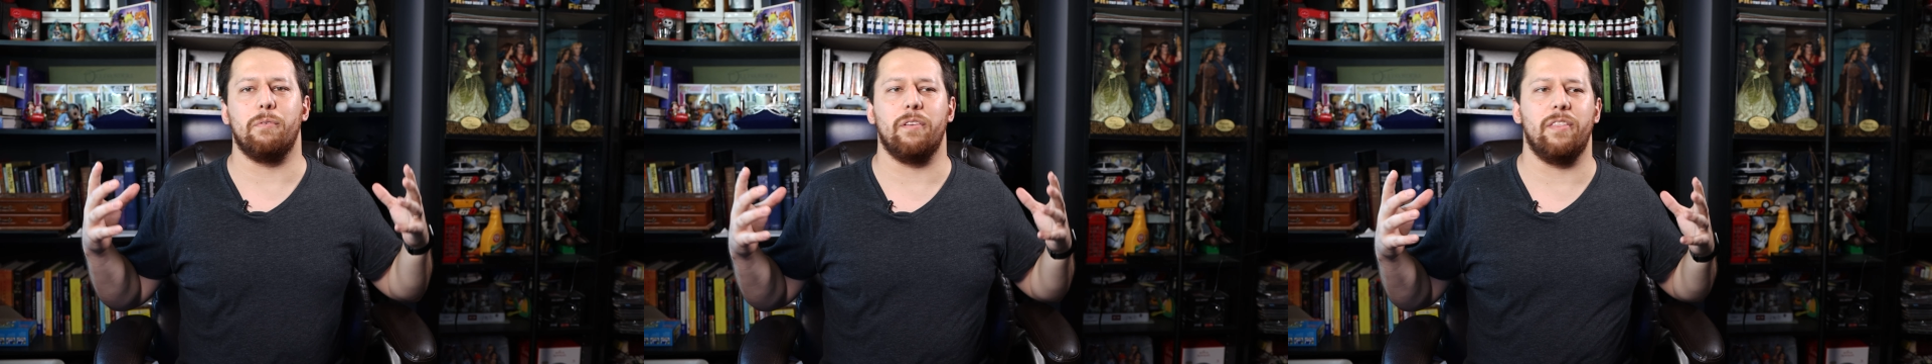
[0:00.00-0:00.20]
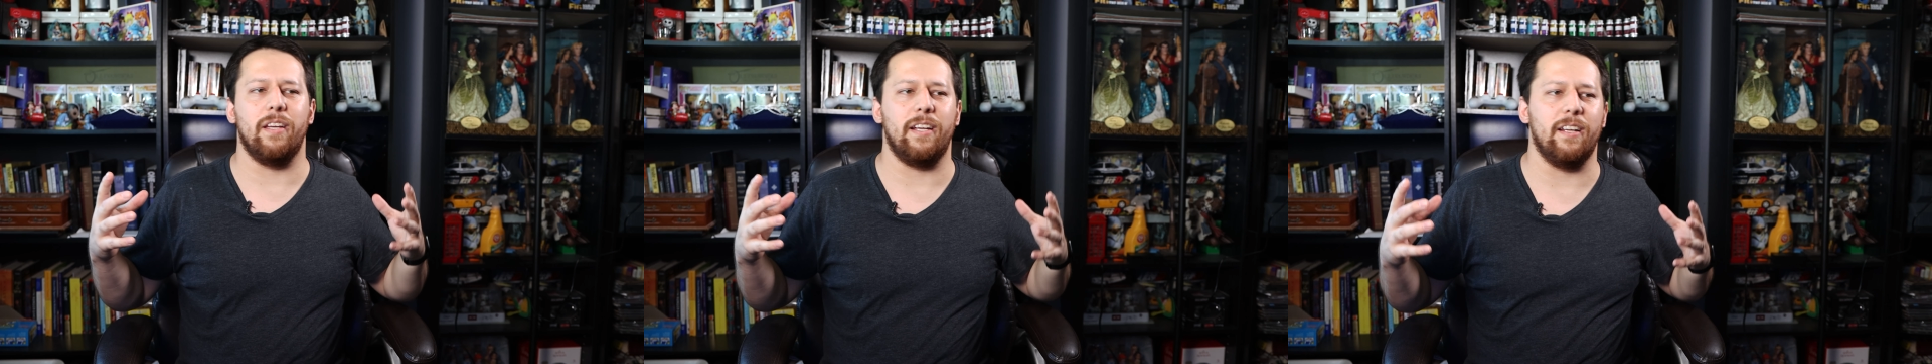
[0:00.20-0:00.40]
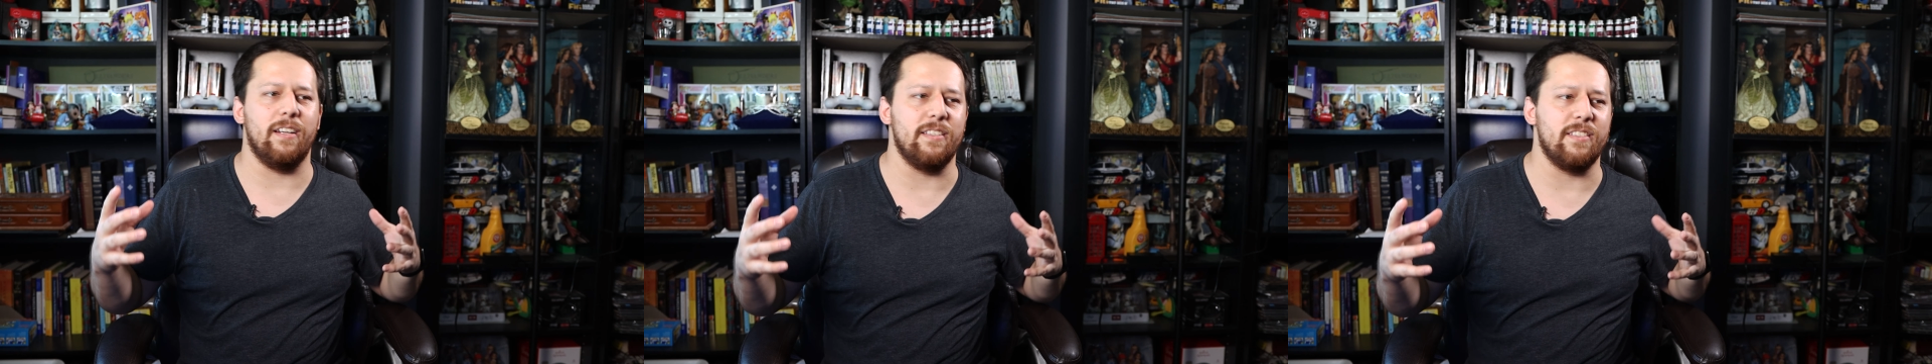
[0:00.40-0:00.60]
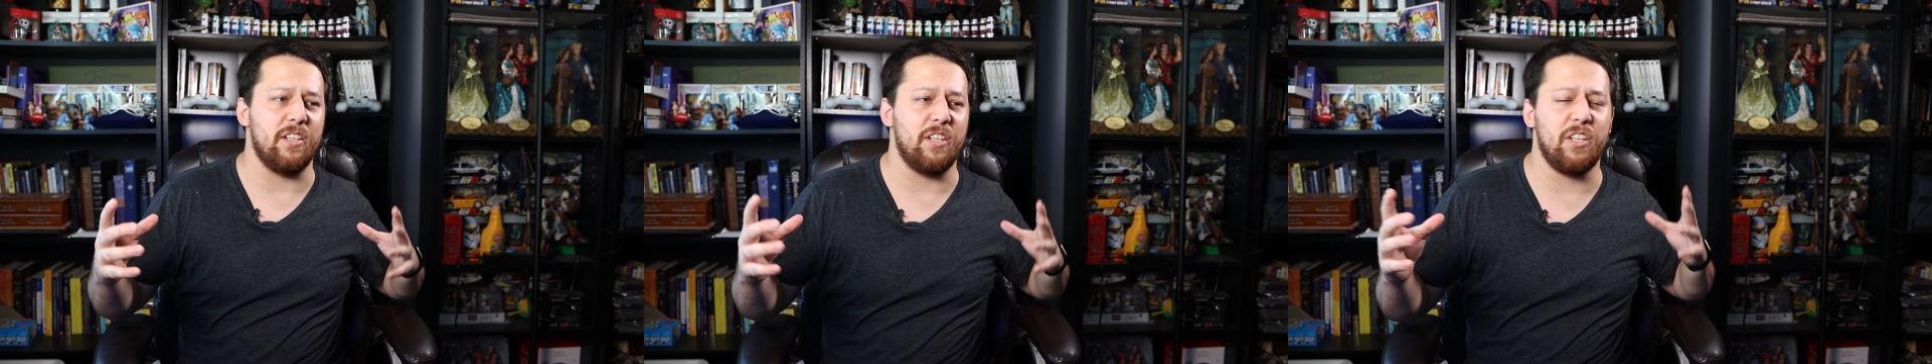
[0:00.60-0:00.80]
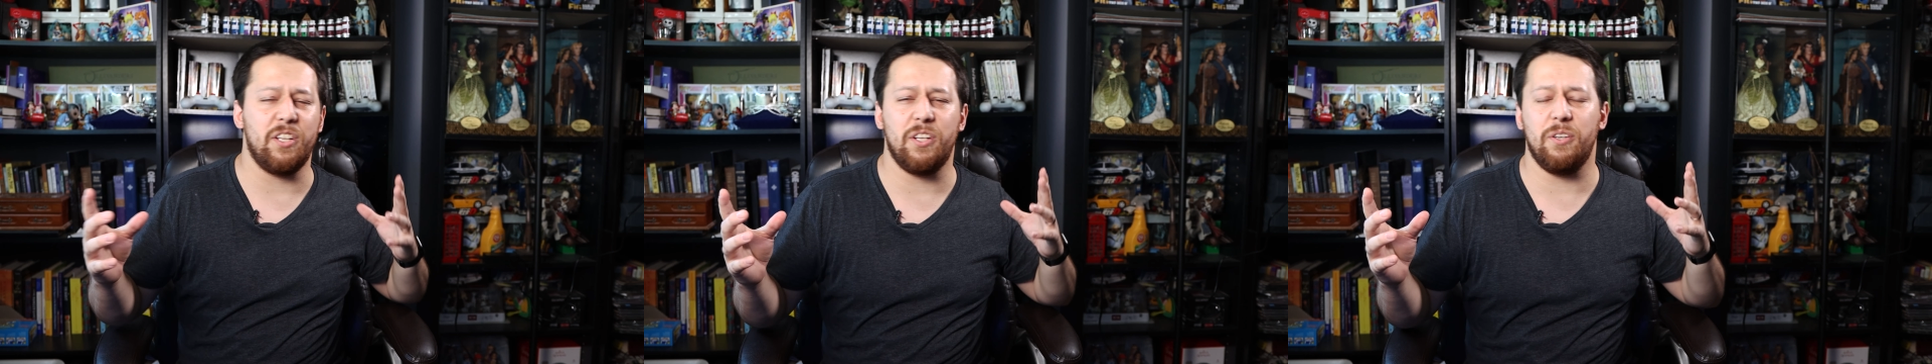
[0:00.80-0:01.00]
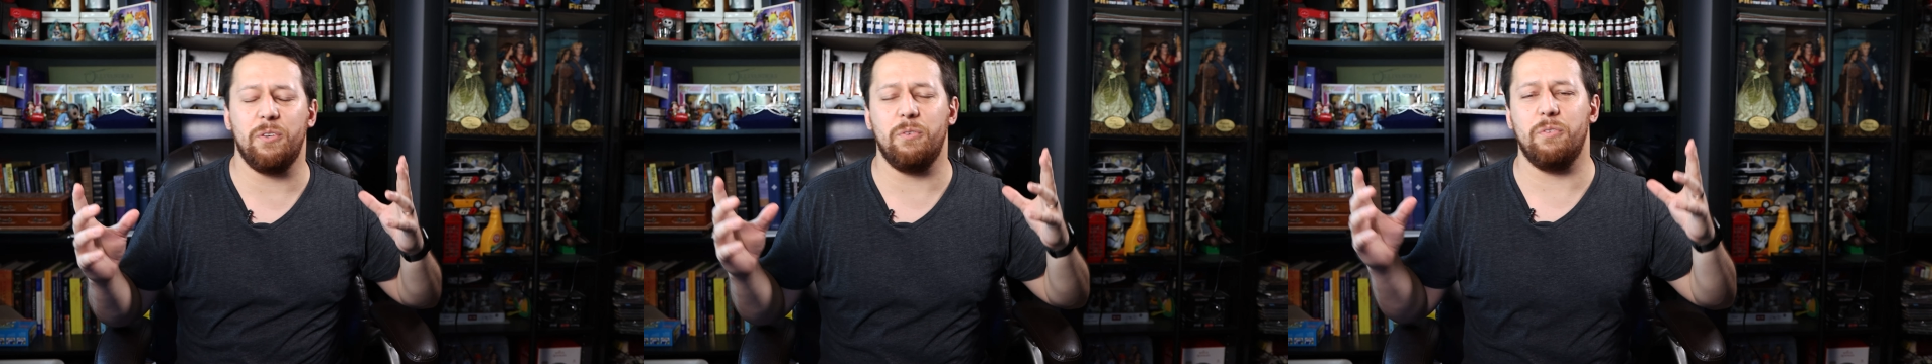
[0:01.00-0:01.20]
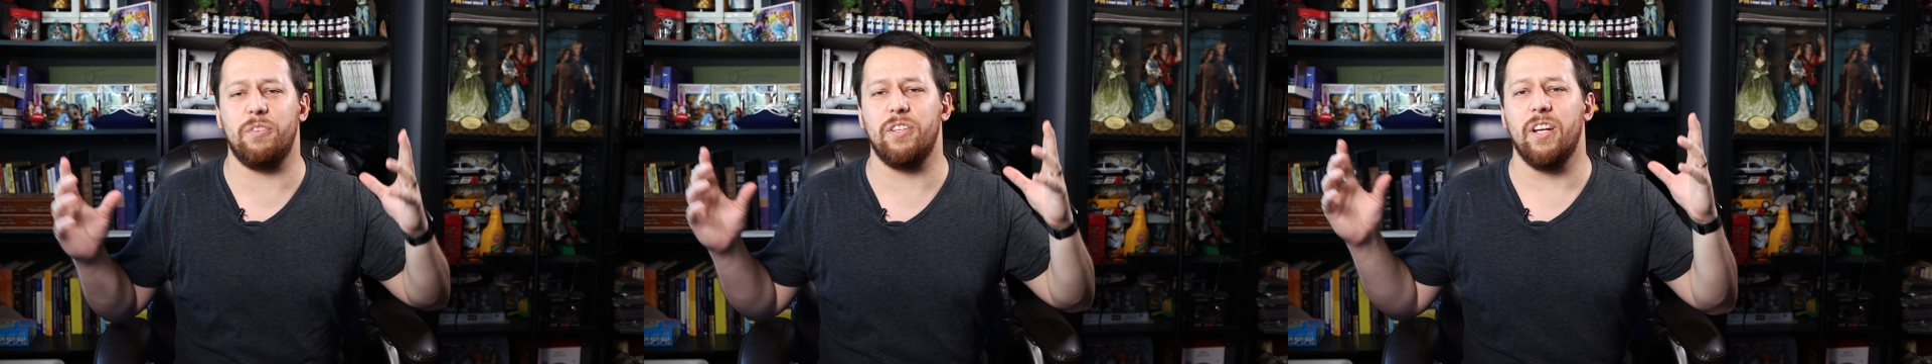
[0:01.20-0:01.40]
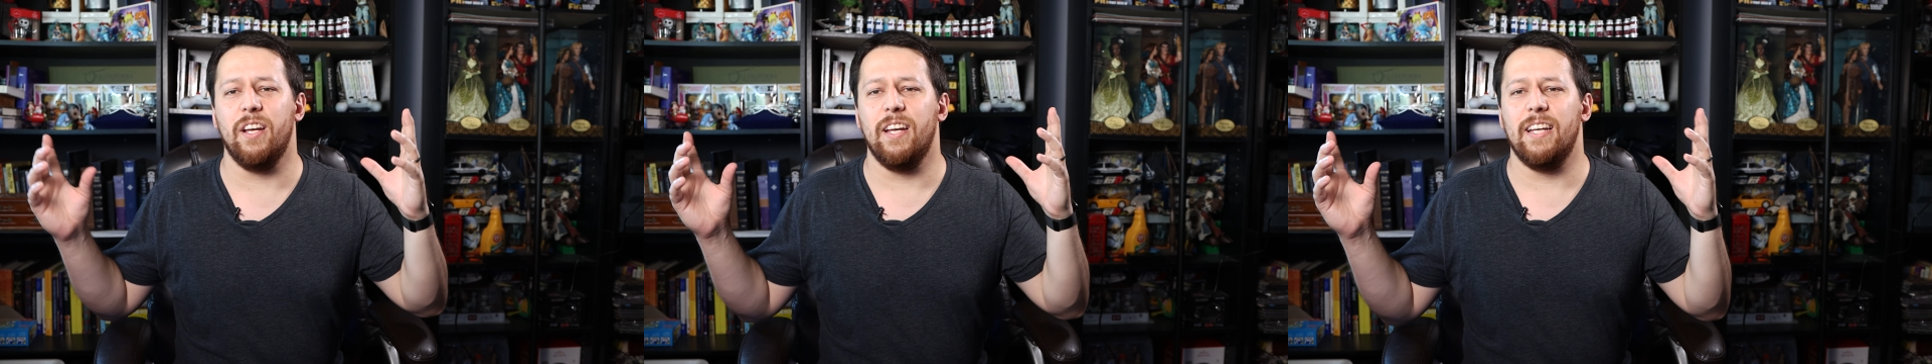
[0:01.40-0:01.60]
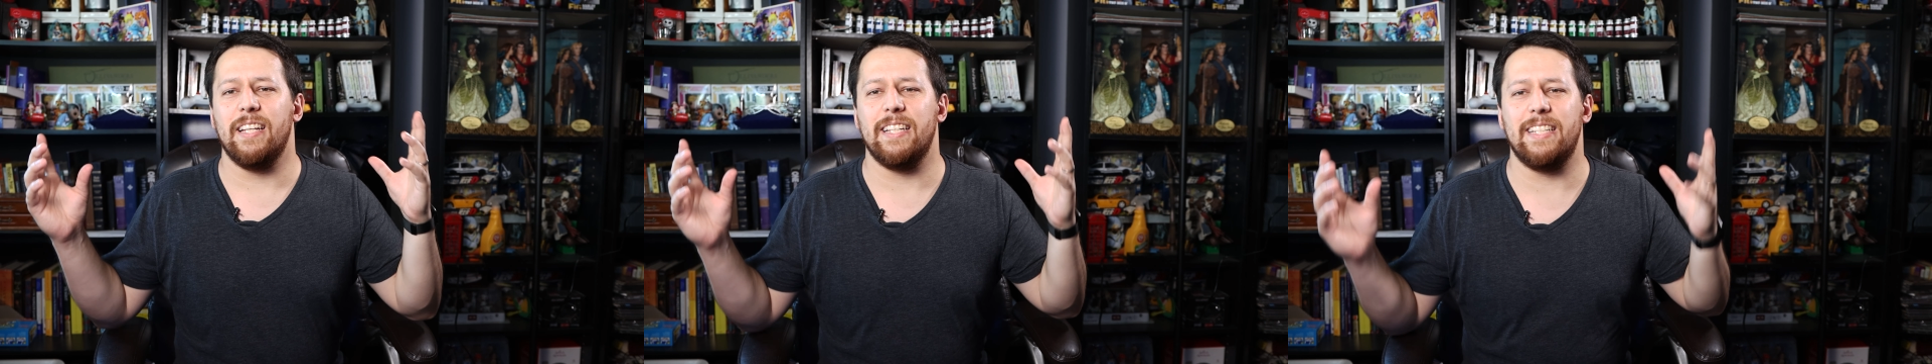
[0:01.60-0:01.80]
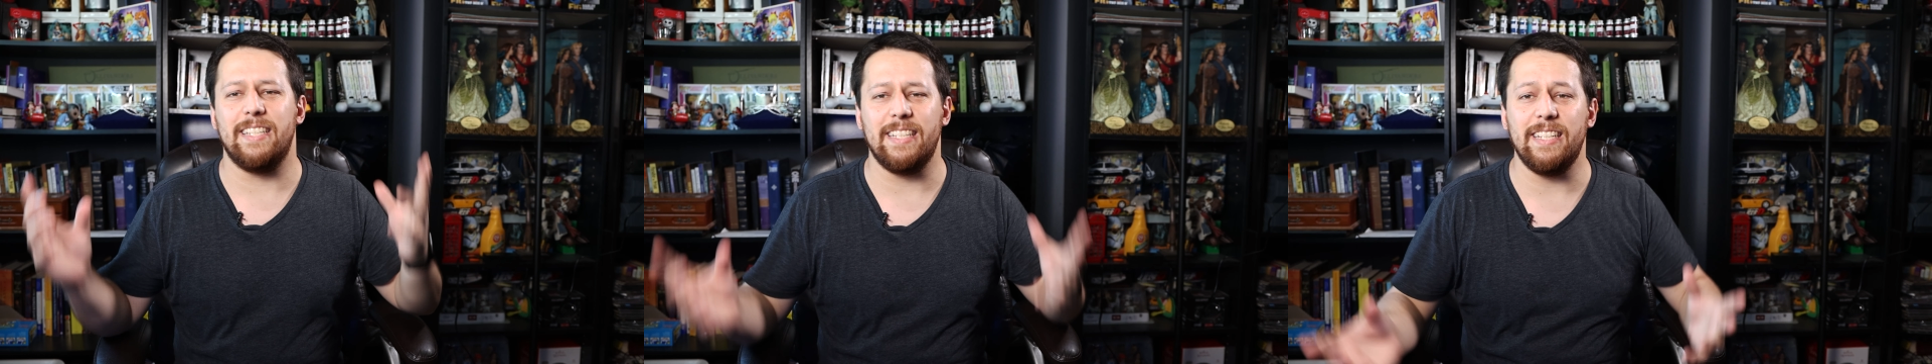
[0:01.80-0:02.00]
we're thinking is a huge
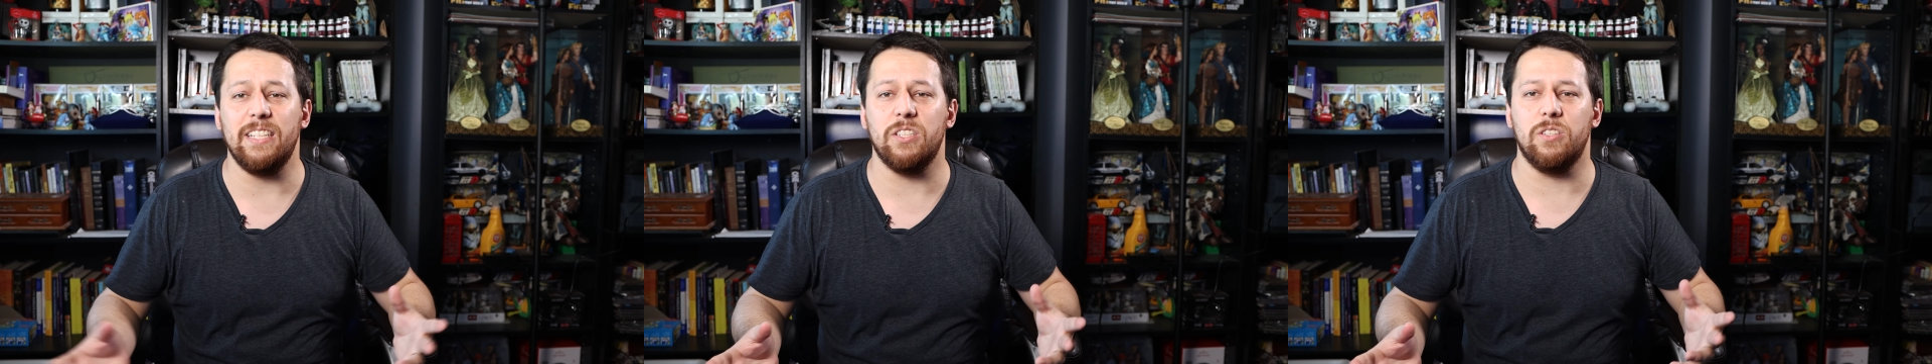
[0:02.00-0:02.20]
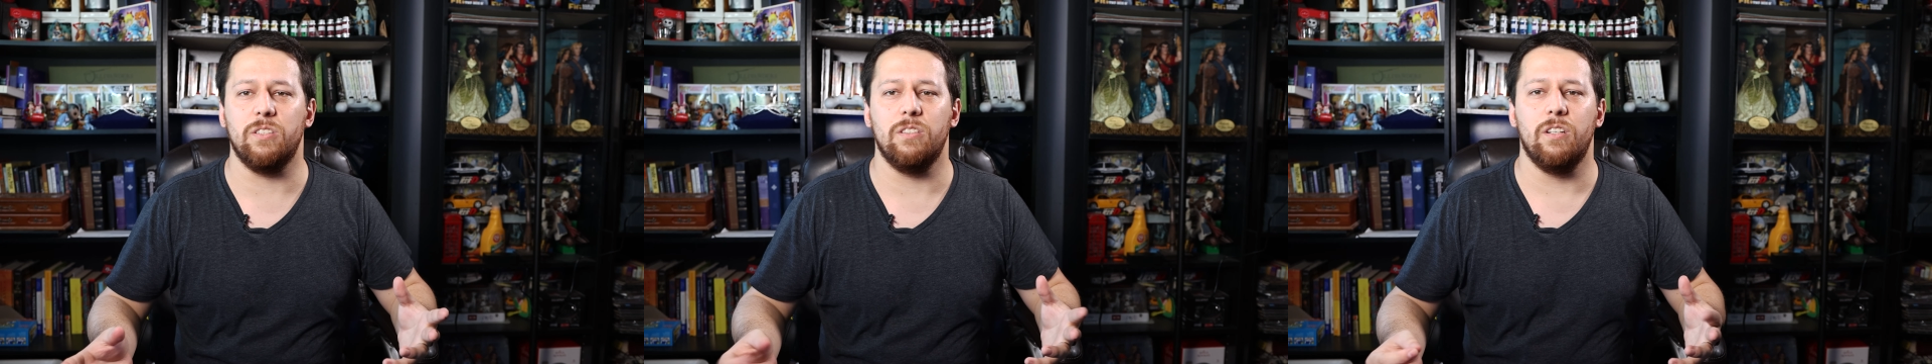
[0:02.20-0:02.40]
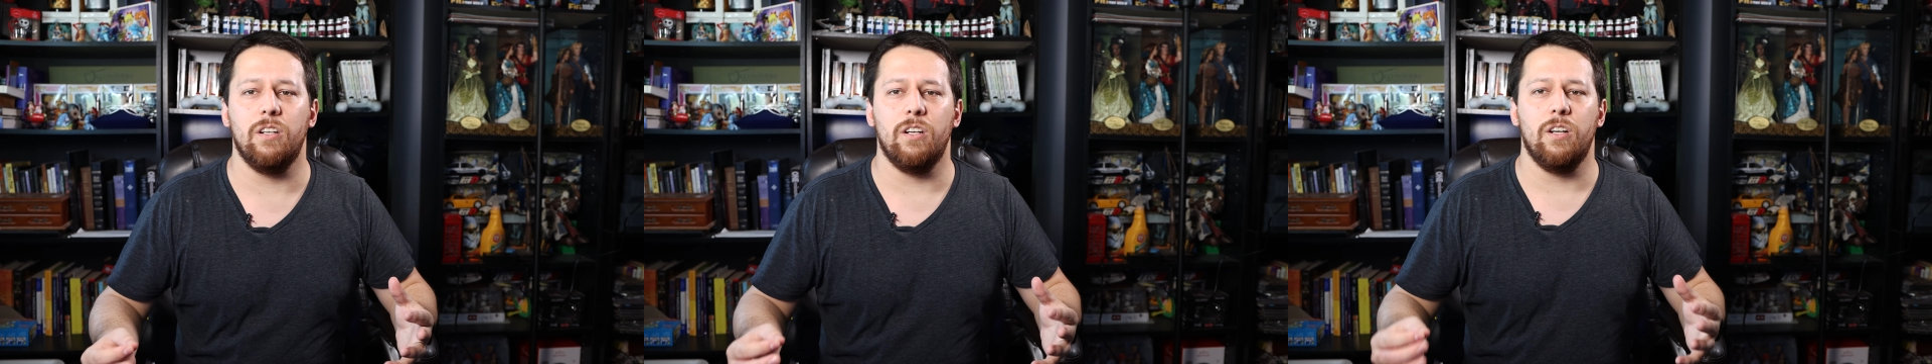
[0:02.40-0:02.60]
deal